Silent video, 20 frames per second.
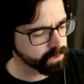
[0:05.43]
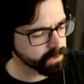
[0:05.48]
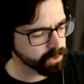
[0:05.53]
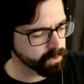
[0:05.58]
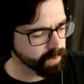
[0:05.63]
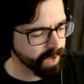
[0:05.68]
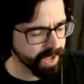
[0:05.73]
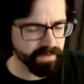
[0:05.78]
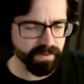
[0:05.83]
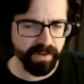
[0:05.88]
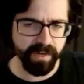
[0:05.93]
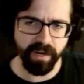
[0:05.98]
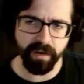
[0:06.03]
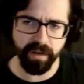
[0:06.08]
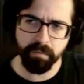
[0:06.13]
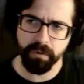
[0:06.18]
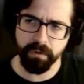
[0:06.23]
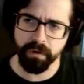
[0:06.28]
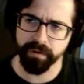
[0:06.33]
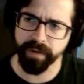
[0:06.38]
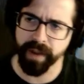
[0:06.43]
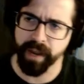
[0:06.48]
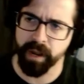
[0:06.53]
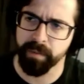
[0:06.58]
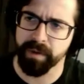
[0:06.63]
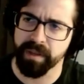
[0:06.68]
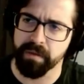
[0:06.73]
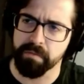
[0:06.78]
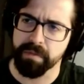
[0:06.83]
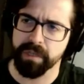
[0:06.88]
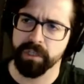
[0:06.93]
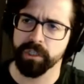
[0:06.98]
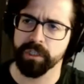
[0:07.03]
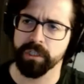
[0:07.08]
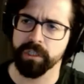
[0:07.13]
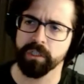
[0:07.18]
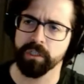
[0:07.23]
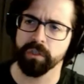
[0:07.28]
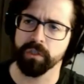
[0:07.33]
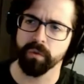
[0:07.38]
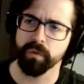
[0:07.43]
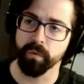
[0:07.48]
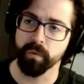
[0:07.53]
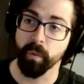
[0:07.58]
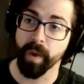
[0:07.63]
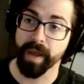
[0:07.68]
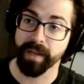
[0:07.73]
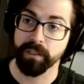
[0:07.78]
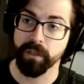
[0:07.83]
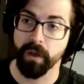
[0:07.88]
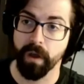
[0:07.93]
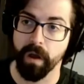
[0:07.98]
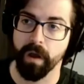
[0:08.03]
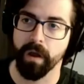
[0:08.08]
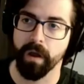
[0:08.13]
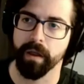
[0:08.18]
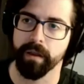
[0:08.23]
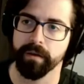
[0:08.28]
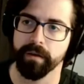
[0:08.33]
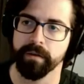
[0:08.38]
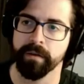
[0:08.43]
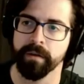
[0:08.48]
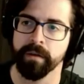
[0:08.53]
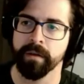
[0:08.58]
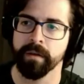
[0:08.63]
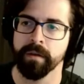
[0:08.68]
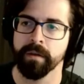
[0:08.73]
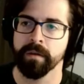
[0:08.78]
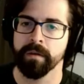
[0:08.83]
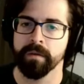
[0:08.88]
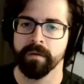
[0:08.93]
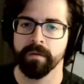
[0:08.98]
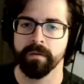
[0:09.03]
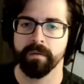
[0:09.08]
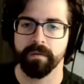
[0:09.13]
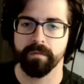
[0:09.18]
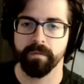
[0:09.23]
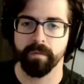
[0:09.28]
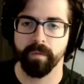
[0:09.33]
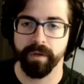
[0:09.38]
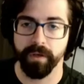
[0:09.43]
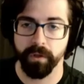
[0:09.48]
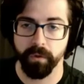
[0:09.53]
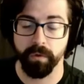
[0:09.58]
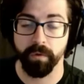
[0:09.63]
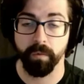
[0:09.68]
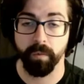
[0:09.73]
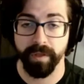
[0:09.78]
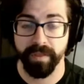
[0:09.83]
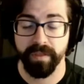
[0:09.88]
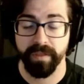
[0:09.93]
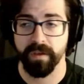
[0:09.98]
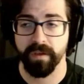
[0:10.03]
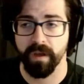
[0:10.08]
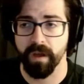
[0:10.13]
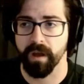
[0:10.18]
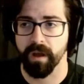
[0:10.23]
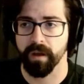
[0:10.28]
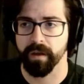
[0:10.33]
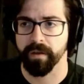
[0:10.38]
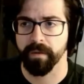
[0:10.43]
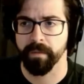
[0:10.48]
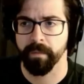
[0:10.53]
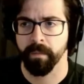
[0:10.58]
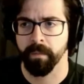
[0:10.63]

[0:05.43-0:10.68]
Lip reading: you have a number of how many missions you went on when you were with SOG?